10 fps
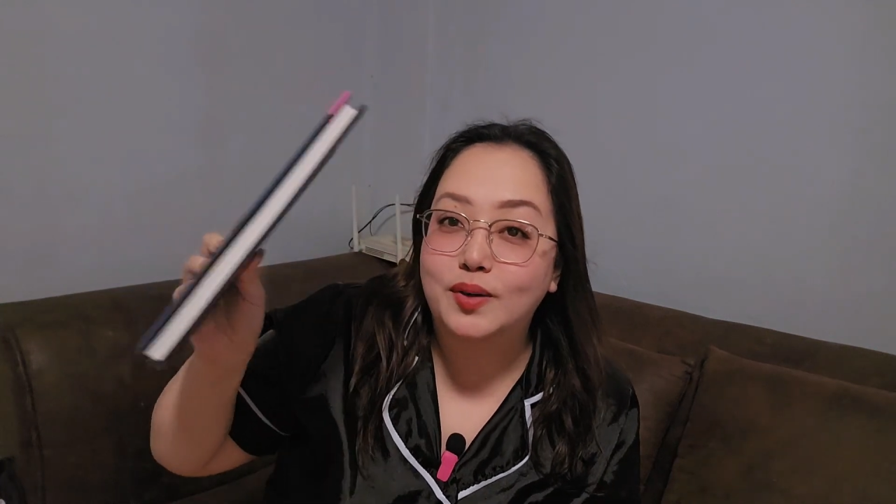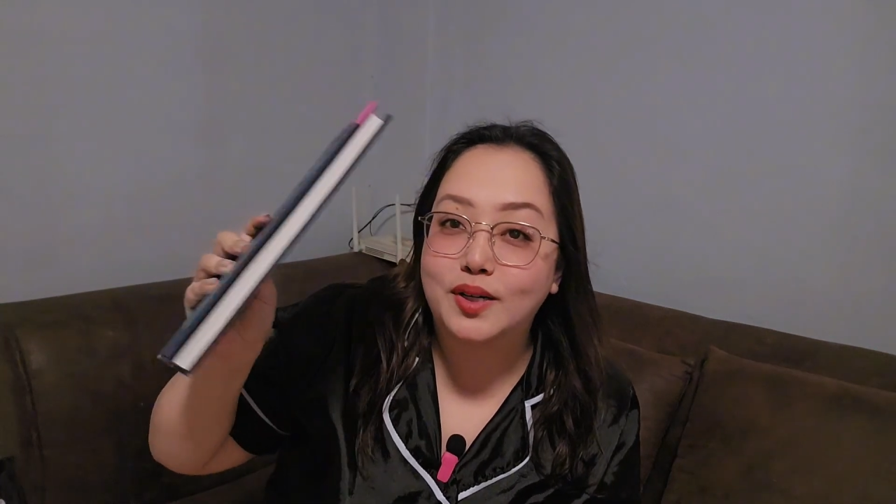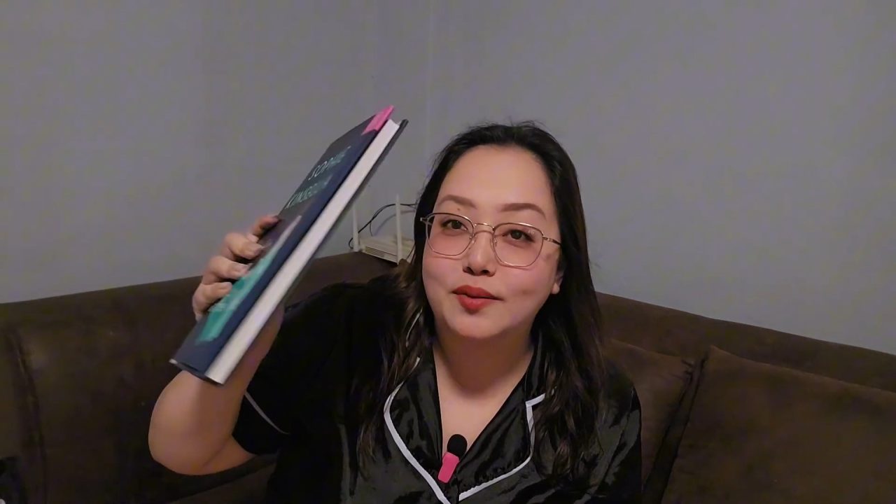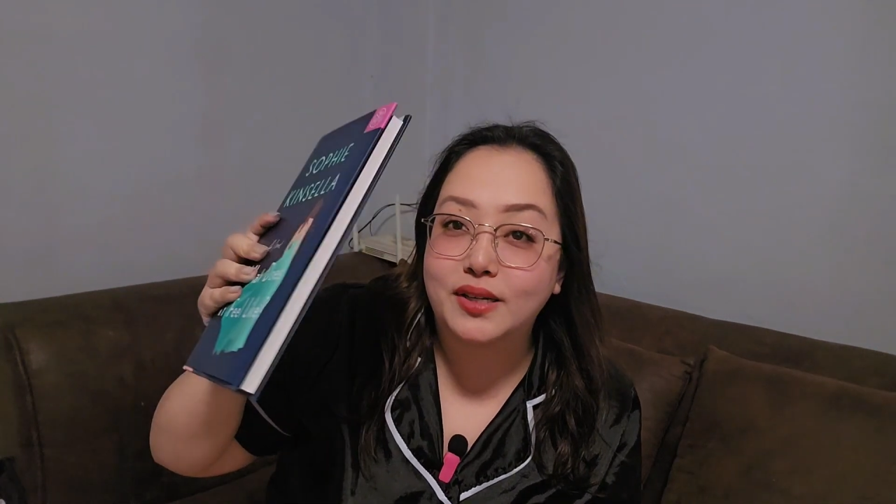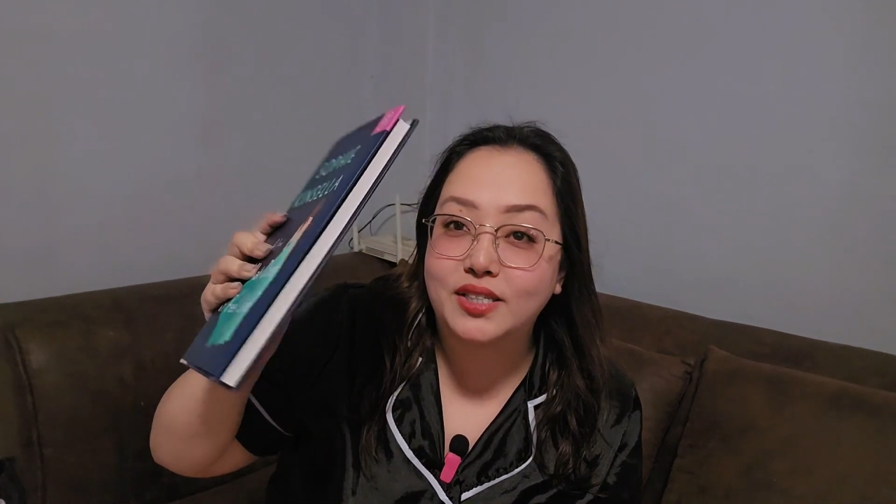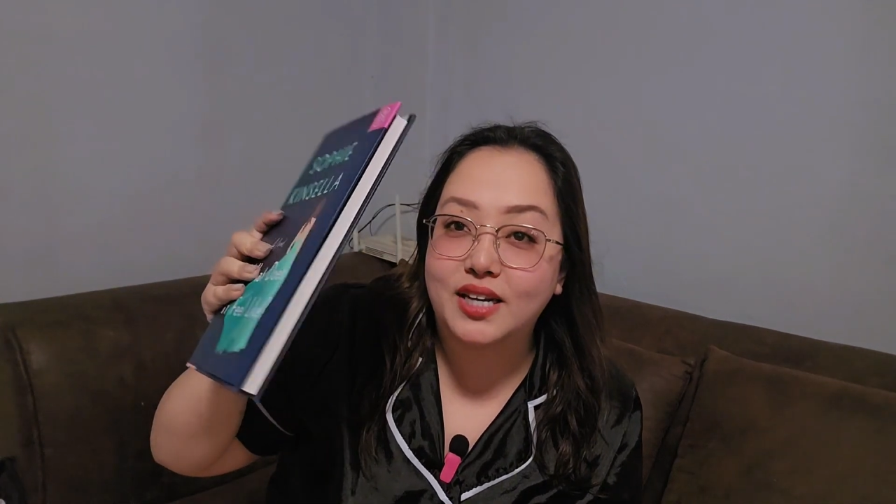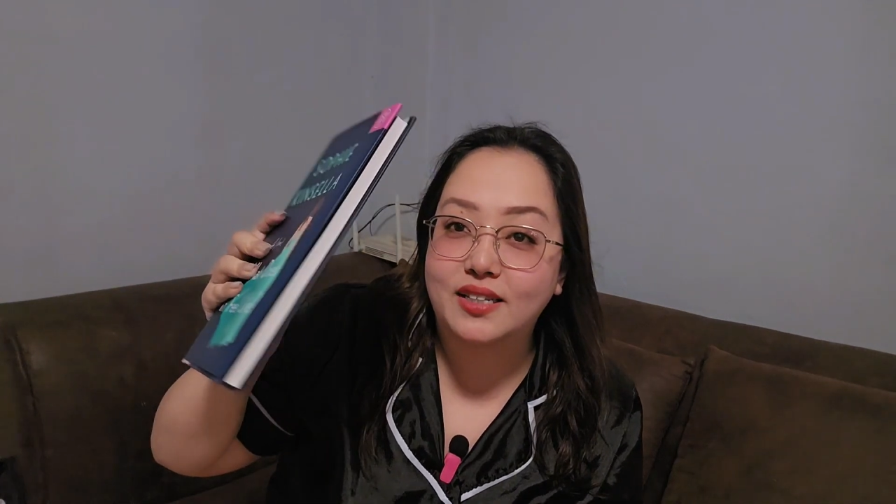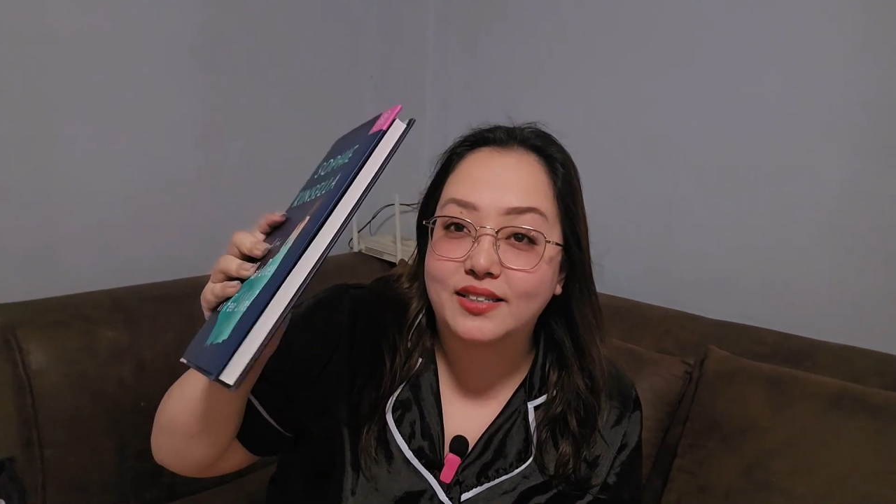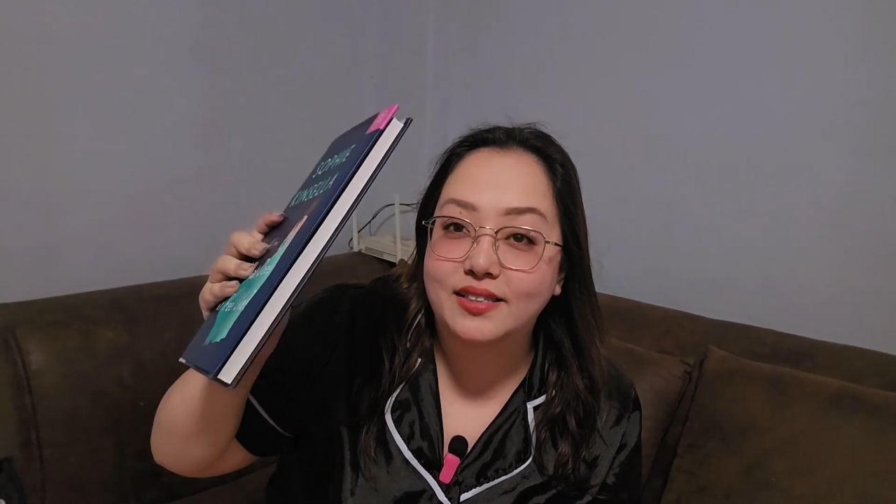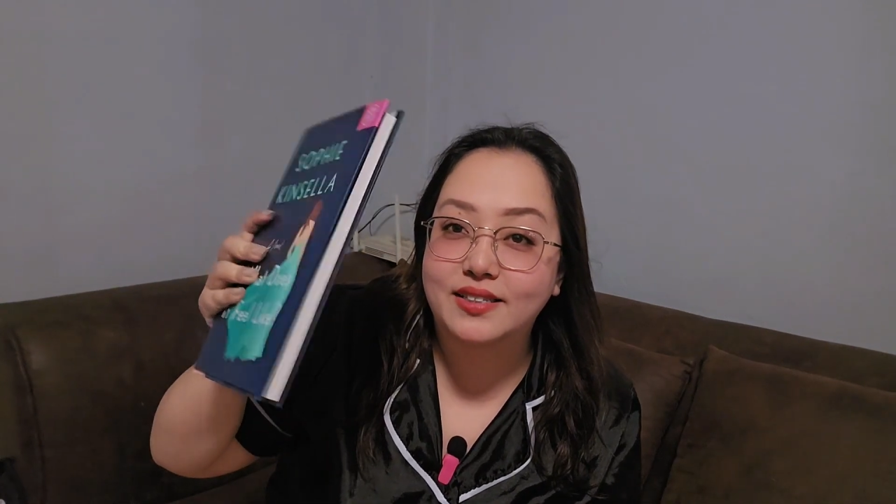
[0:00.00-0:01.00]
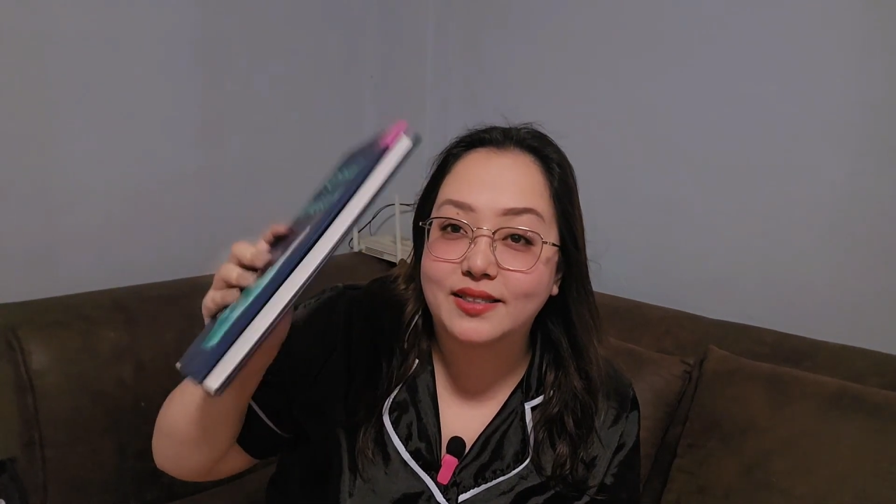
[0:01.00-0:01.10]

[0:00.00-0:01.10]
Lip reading: Book a Week challenge.